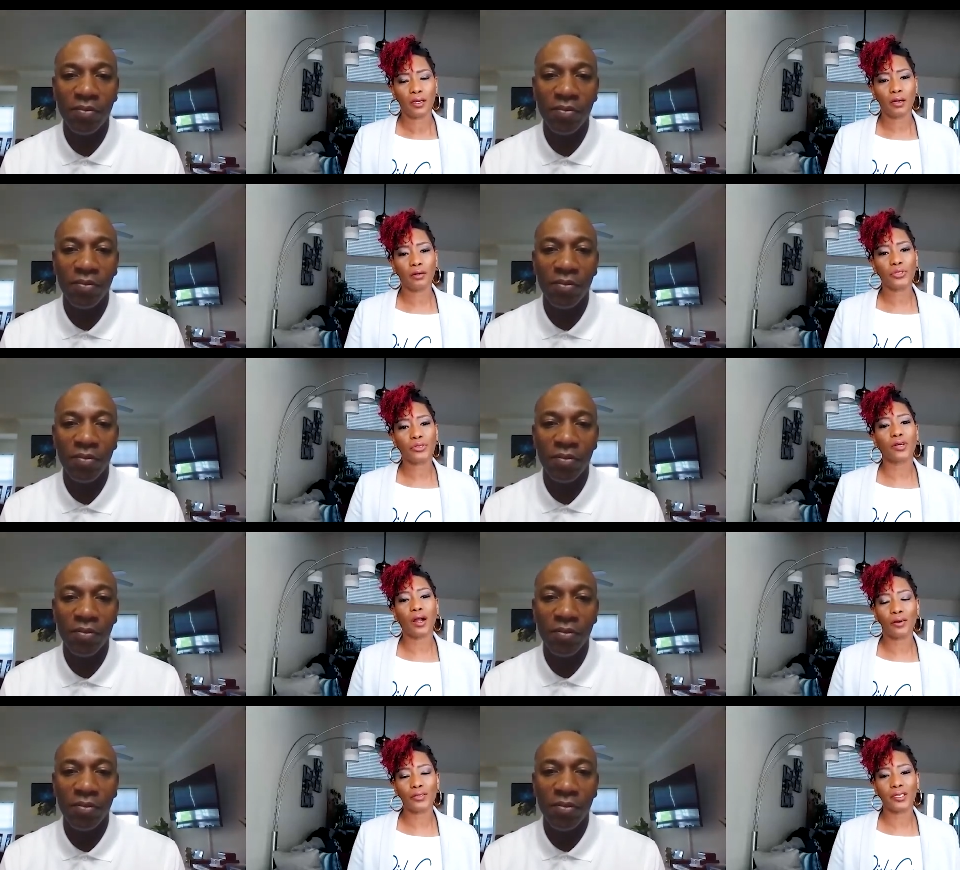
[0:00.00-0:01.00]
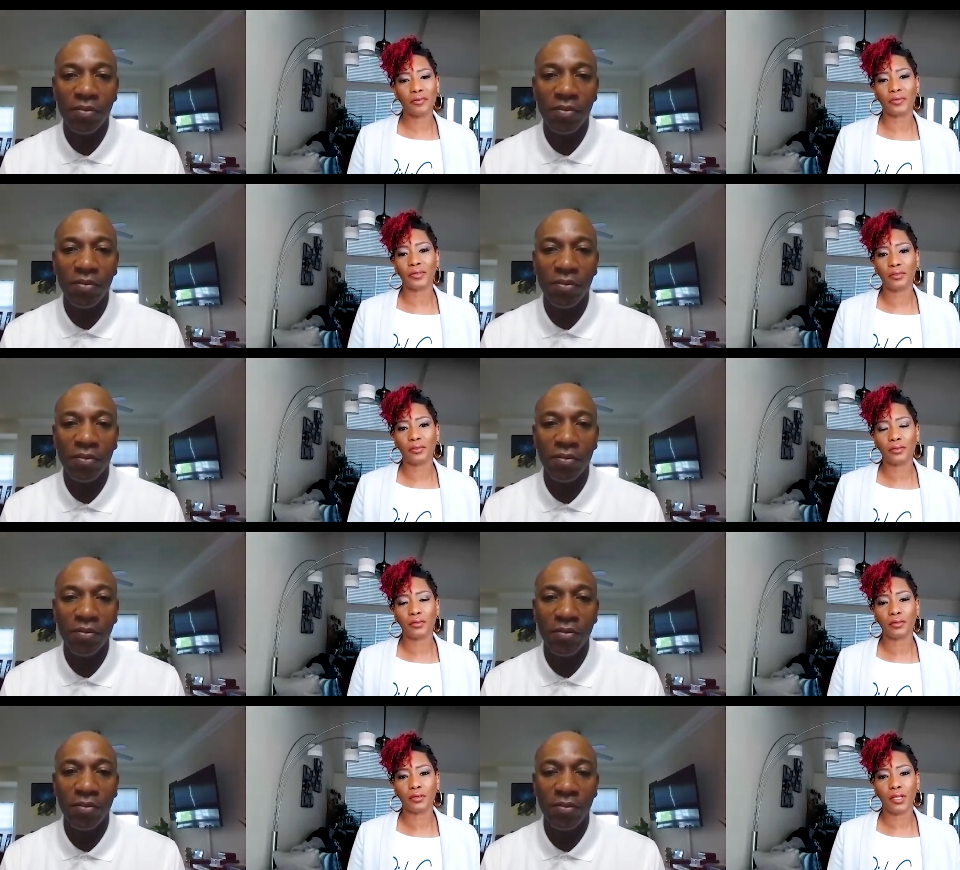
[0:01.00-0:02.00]
Speaker 1: cultures are different.
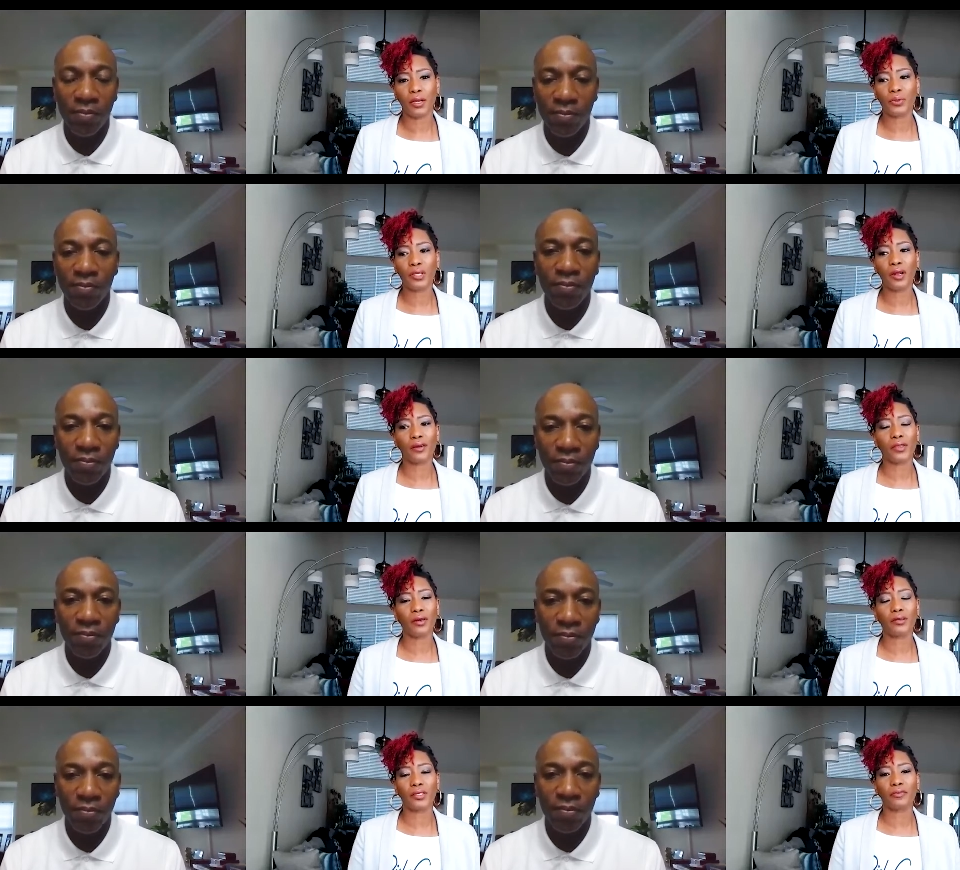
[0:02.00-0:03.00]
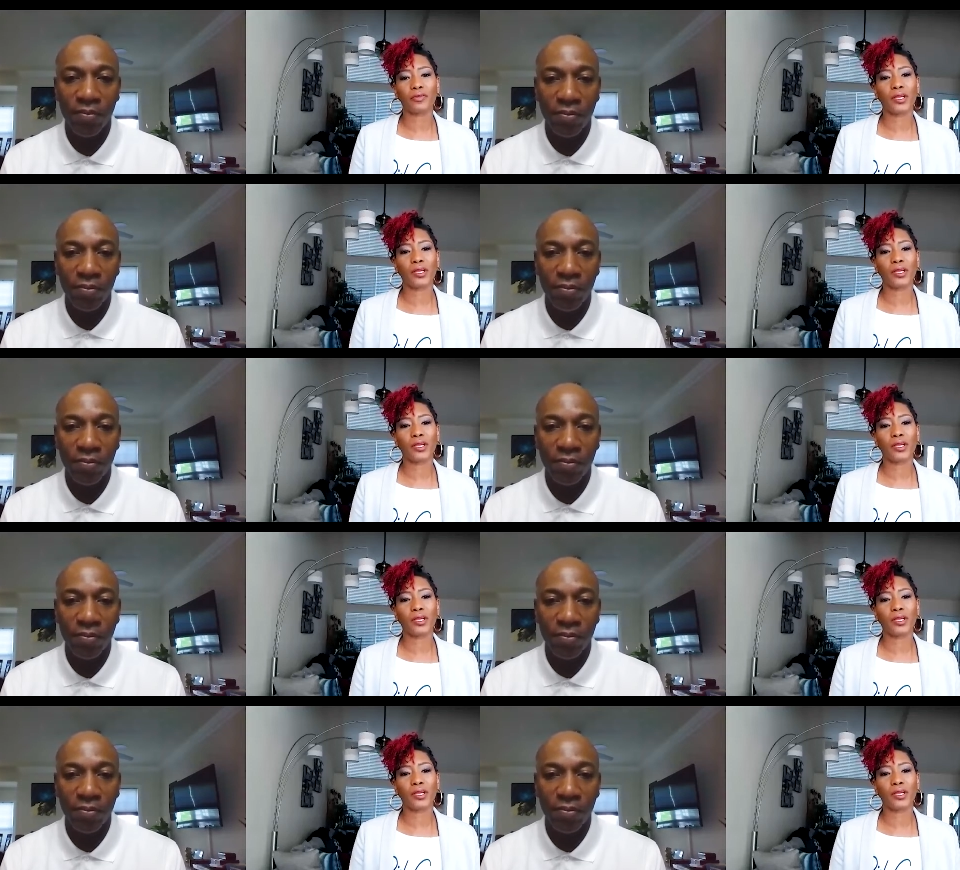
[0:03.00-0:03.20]
They really are. There are different